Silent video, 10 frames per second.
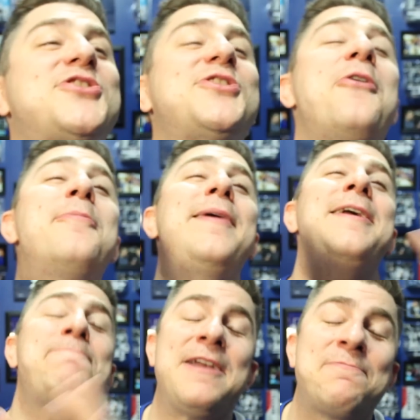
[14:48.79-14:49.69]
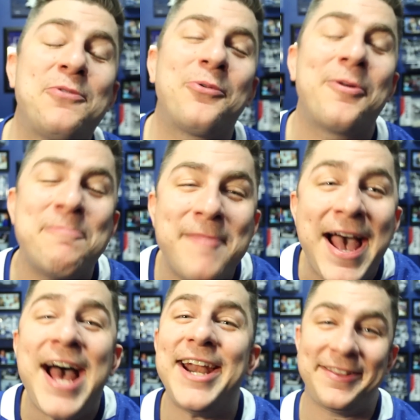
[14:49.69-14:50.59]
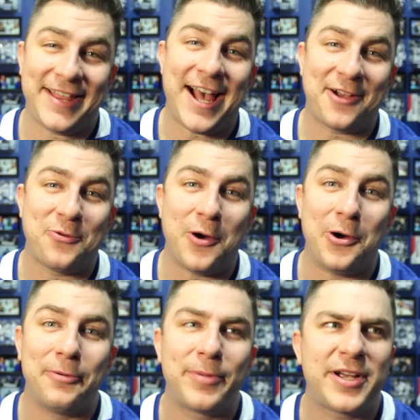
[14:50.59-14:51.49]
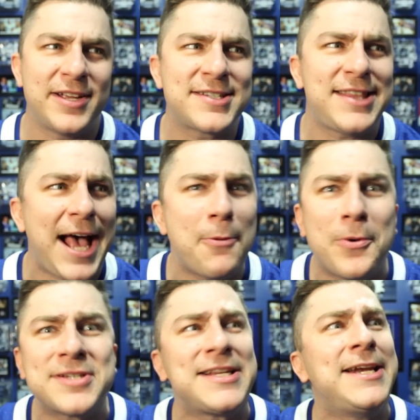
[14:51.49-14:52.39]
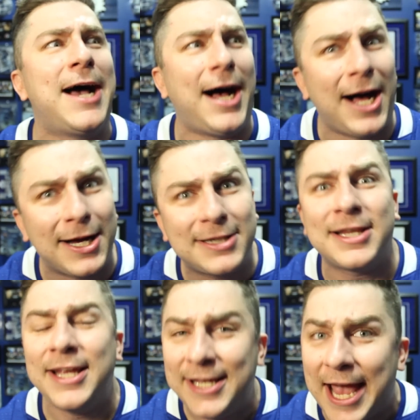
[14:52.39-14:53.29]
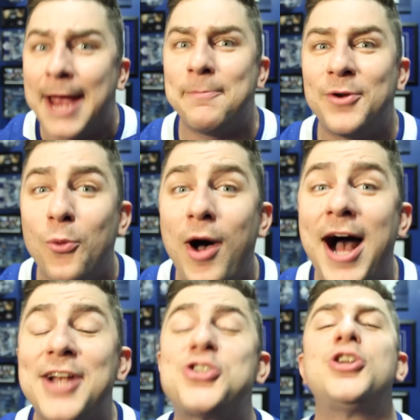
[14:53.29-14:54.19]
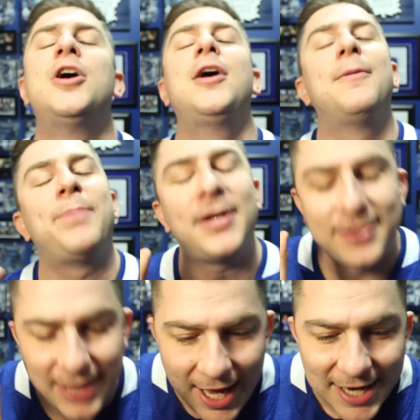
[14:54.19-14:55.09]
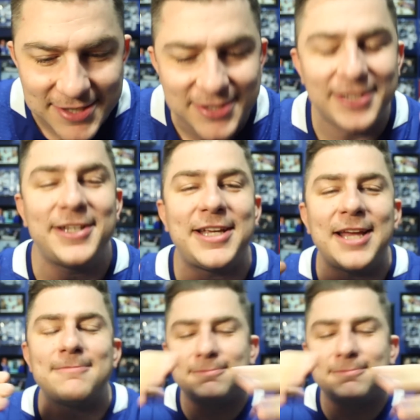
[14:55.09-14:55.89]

so many people were mad at that quote because that was an ugly game to watch. But guys, get